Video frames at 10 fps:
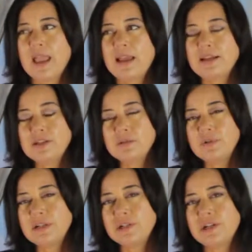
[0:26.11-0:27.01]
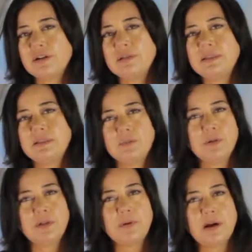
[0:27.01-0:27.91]
and I just want to share a little
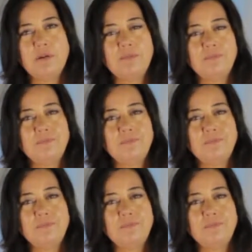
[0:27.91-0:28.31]
bit about